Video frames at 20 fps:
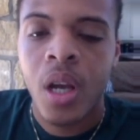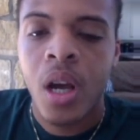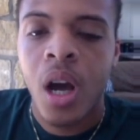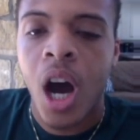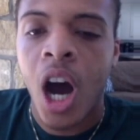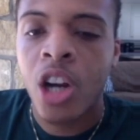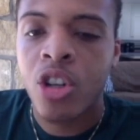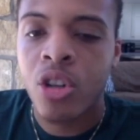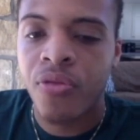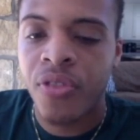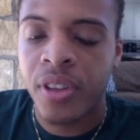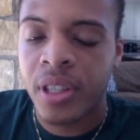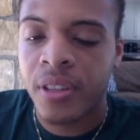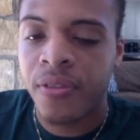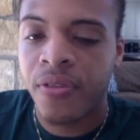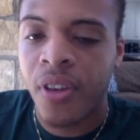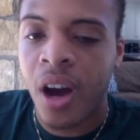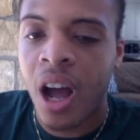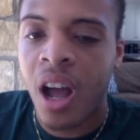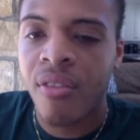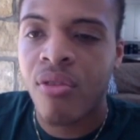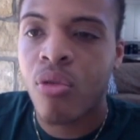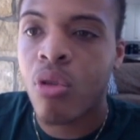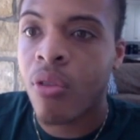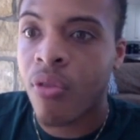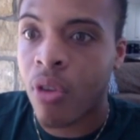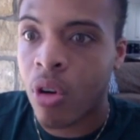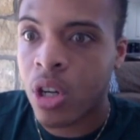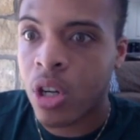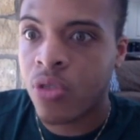155
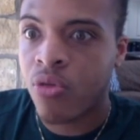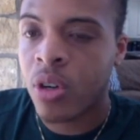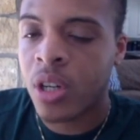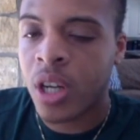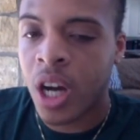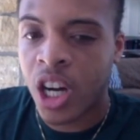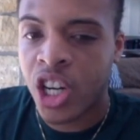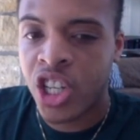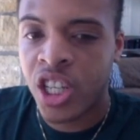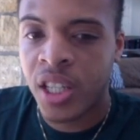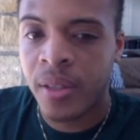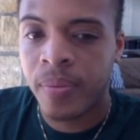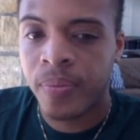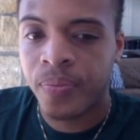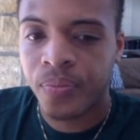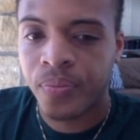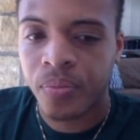reverse reduction.